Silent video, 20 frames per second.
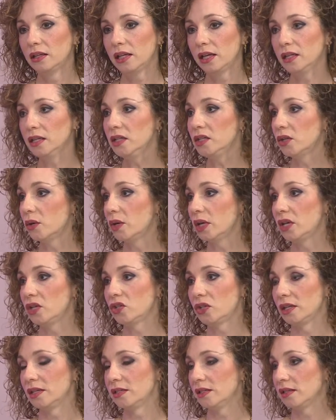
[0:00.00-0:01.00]
Kidney
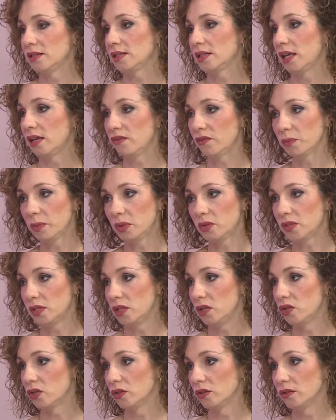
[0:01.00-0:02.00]
donation is a safe
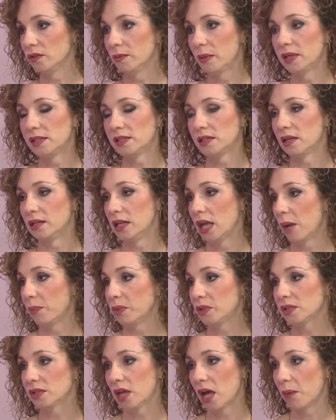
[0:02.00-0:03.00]
procedure. It's done
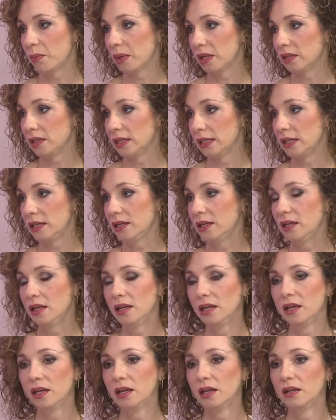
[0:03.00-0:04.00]
laparoscopically.
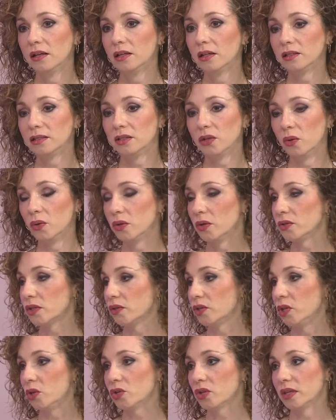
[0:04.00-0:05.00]
Donors are
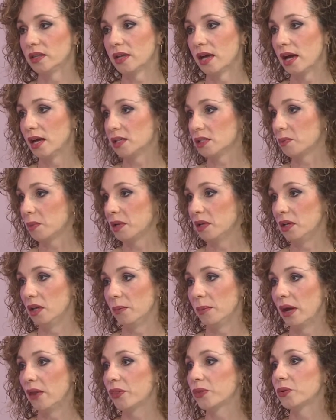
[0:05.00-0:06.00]
usually in the hospital
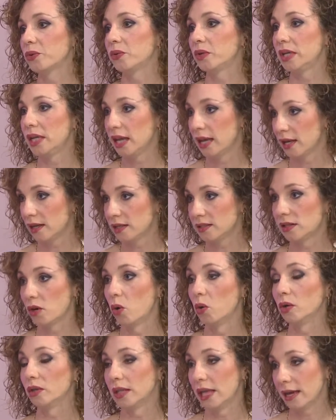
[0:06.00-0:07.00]
about 3 days
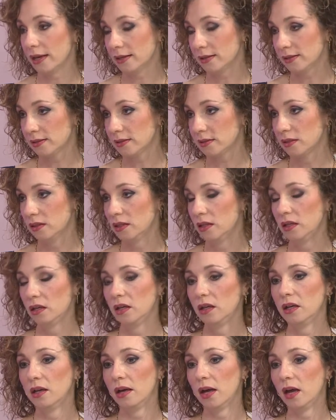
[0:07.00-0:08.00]
or less.
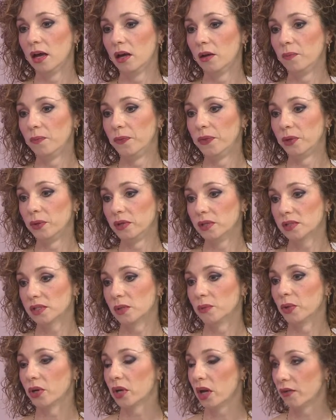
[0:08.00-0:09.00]
There is
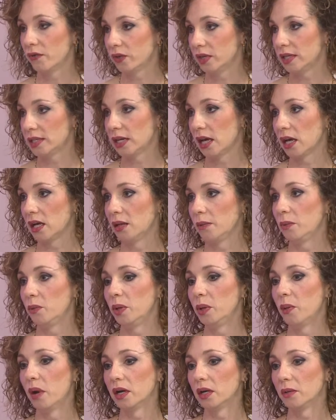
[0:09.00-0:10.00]
some recovery time.
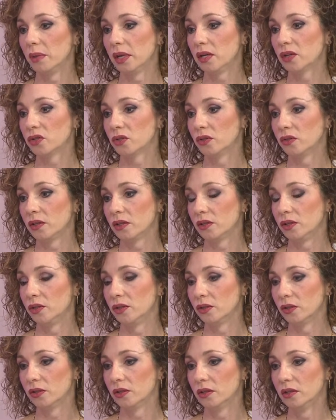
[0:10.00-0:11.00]
We want to make sure that
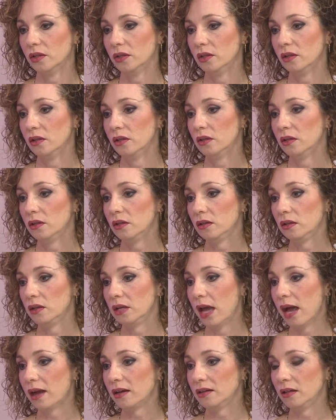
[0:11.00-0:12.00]
you're
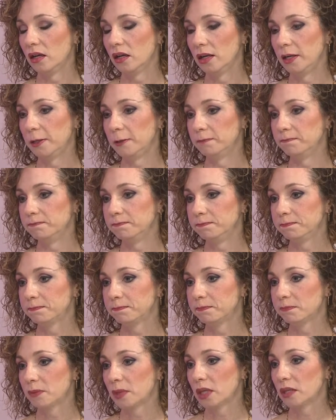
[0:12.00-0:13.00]
not,
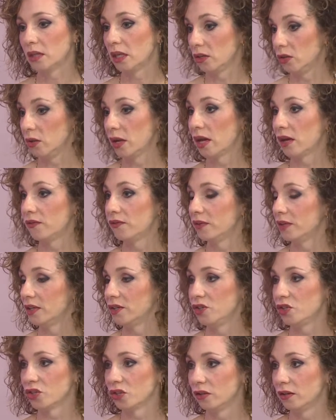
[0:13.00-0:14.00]
that you have
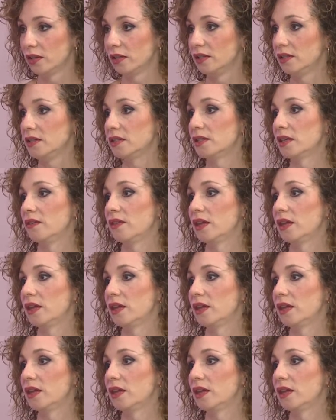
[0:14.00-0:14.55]
insurance and